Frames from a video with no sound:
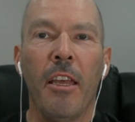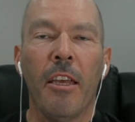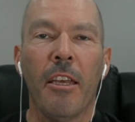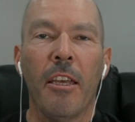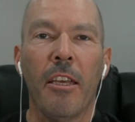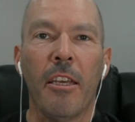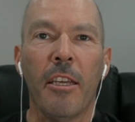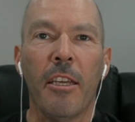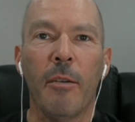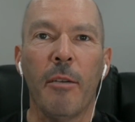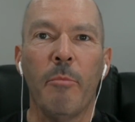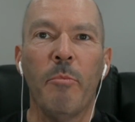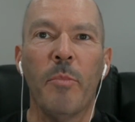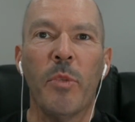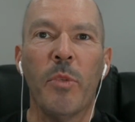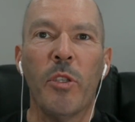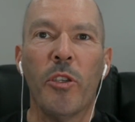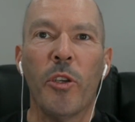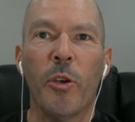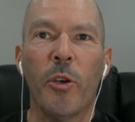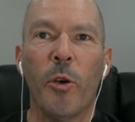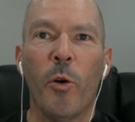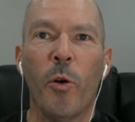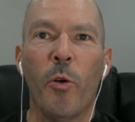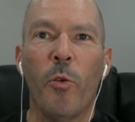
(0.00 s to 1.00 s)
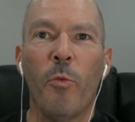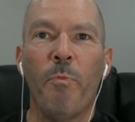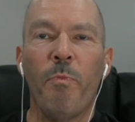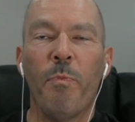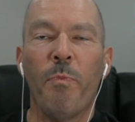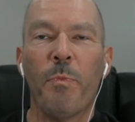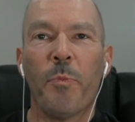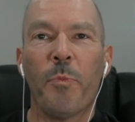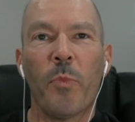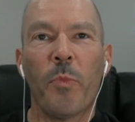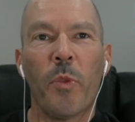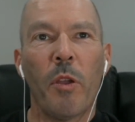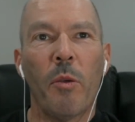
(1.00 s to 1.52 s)
So
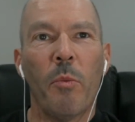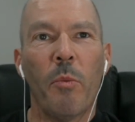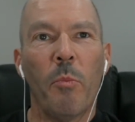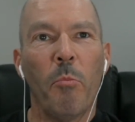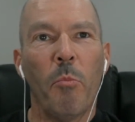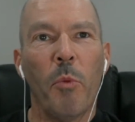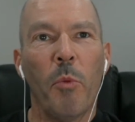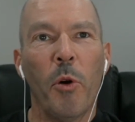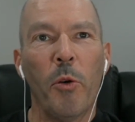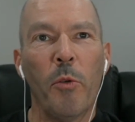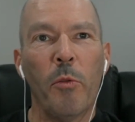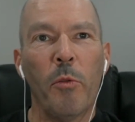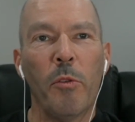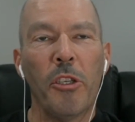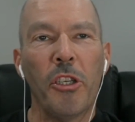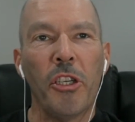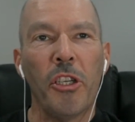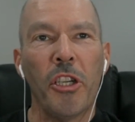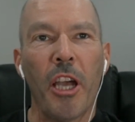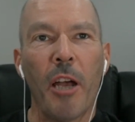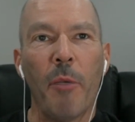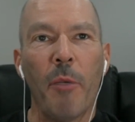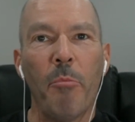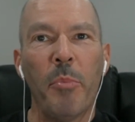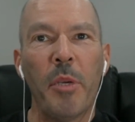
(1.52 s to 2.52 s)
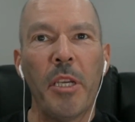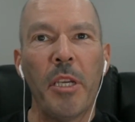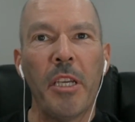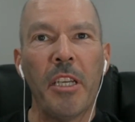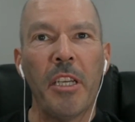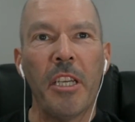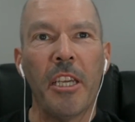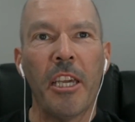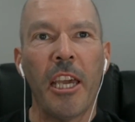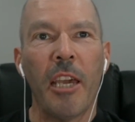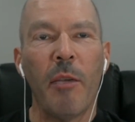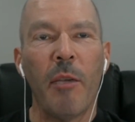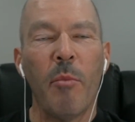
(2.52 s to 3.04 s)
MotoCHAMPION
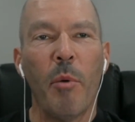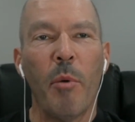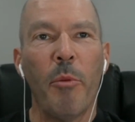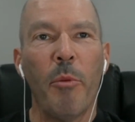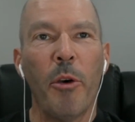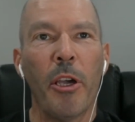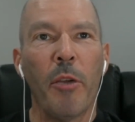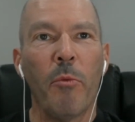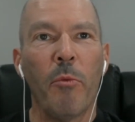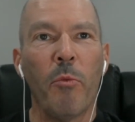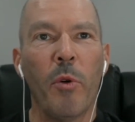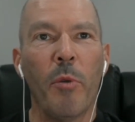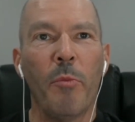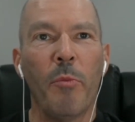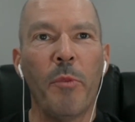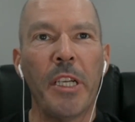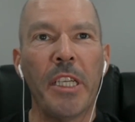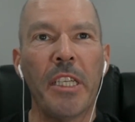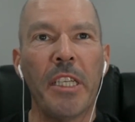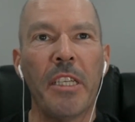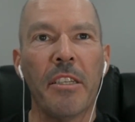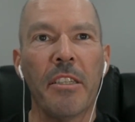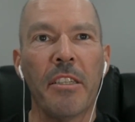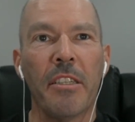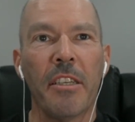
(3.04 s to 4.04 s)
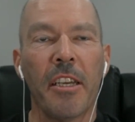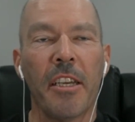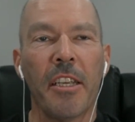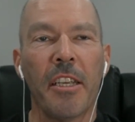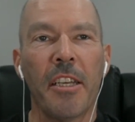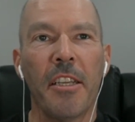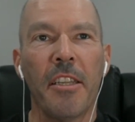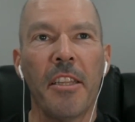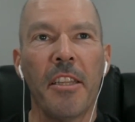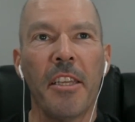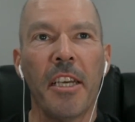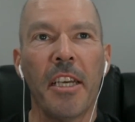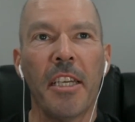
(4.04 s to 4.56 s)
came about when we
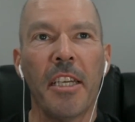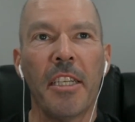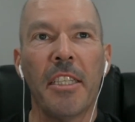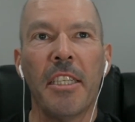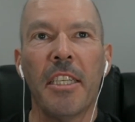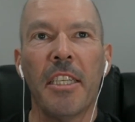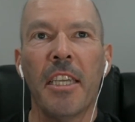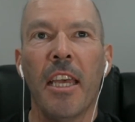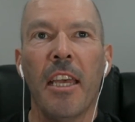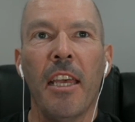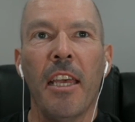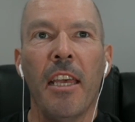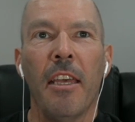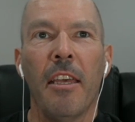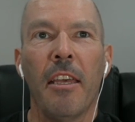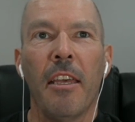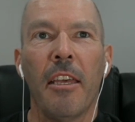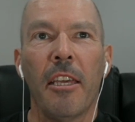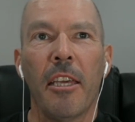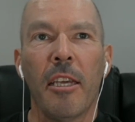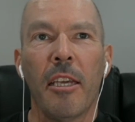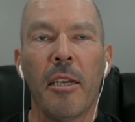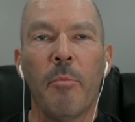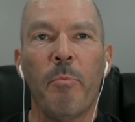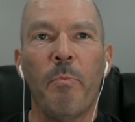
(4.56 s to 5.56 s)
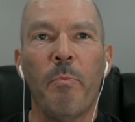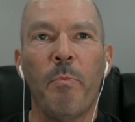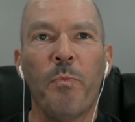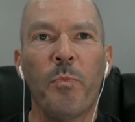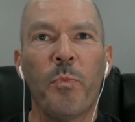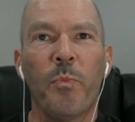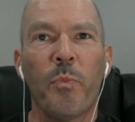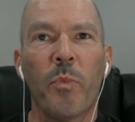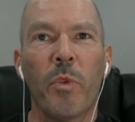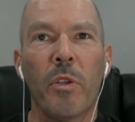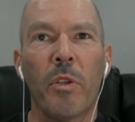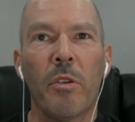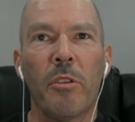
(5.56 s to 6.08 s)
decided that when
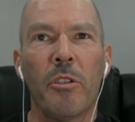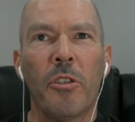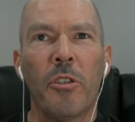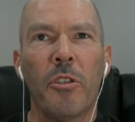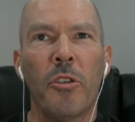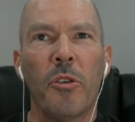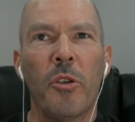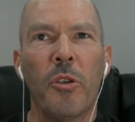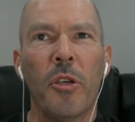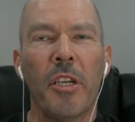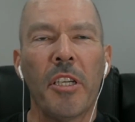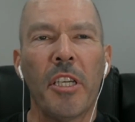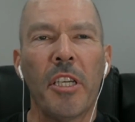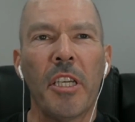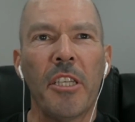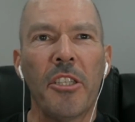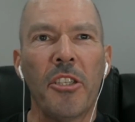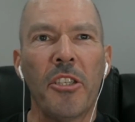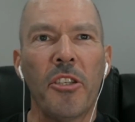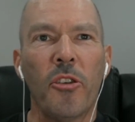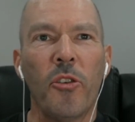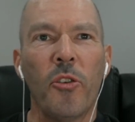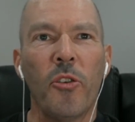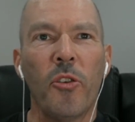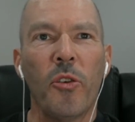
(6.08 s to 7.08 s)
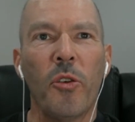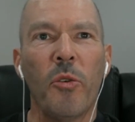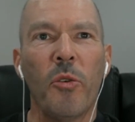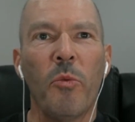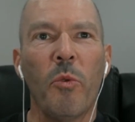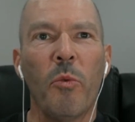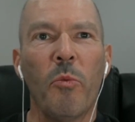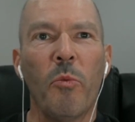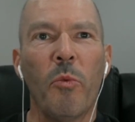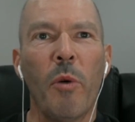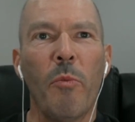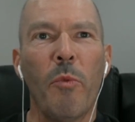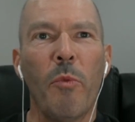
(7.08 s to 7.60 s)

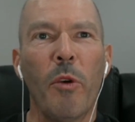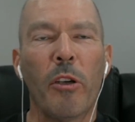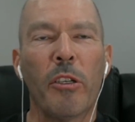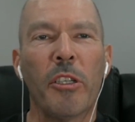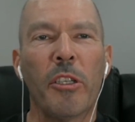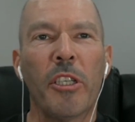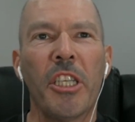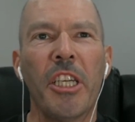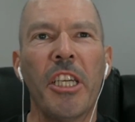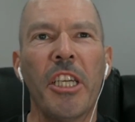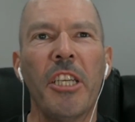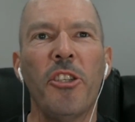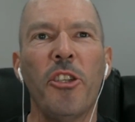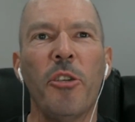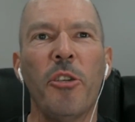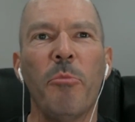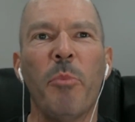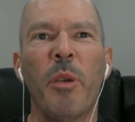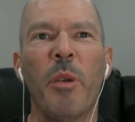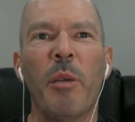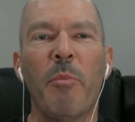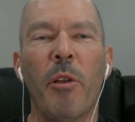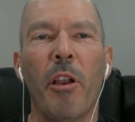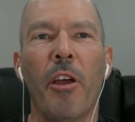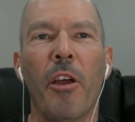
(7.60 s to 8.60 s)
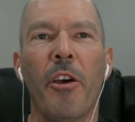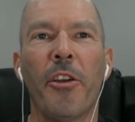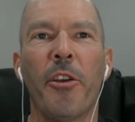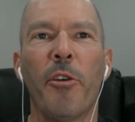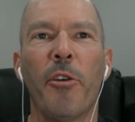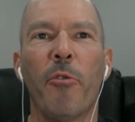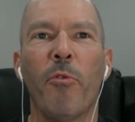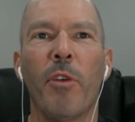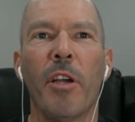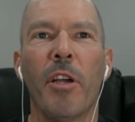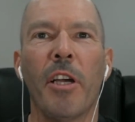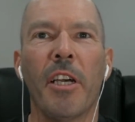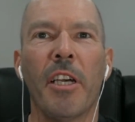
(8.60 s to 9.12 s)
we're teaching people how to
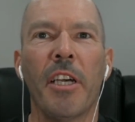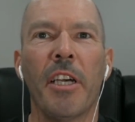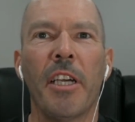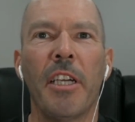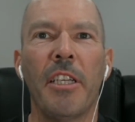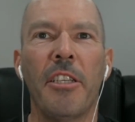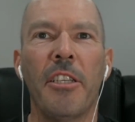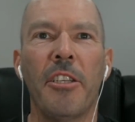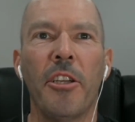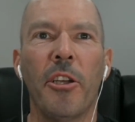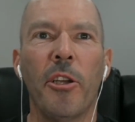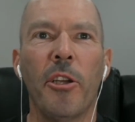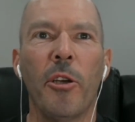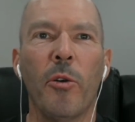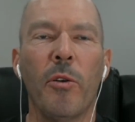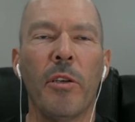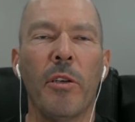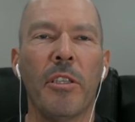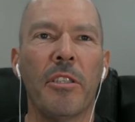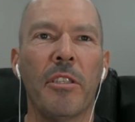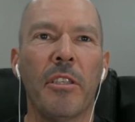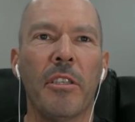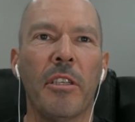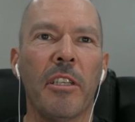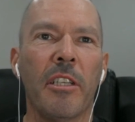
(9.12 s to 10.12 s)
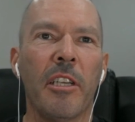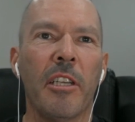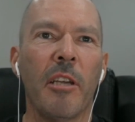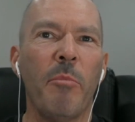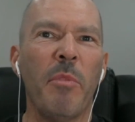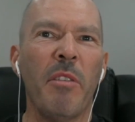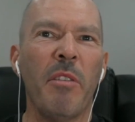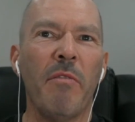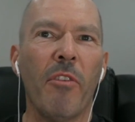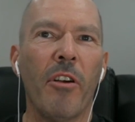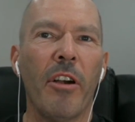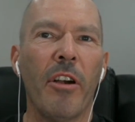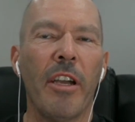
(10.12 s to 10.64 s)
ride, it can be
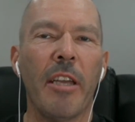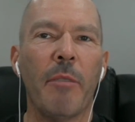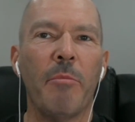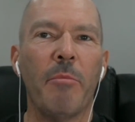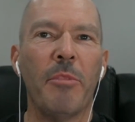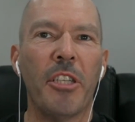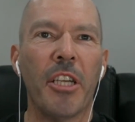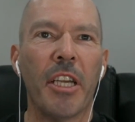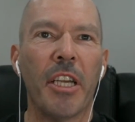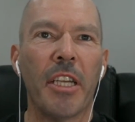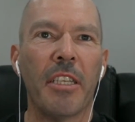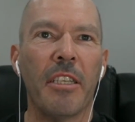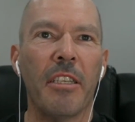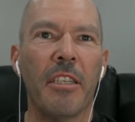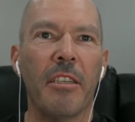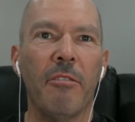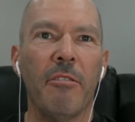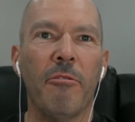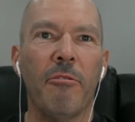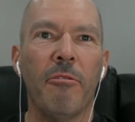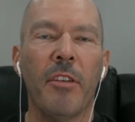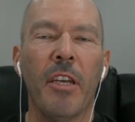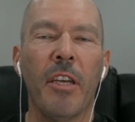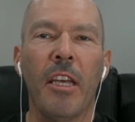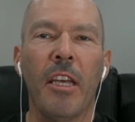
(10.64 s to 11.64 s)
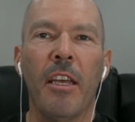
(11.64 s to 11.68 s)
very objective.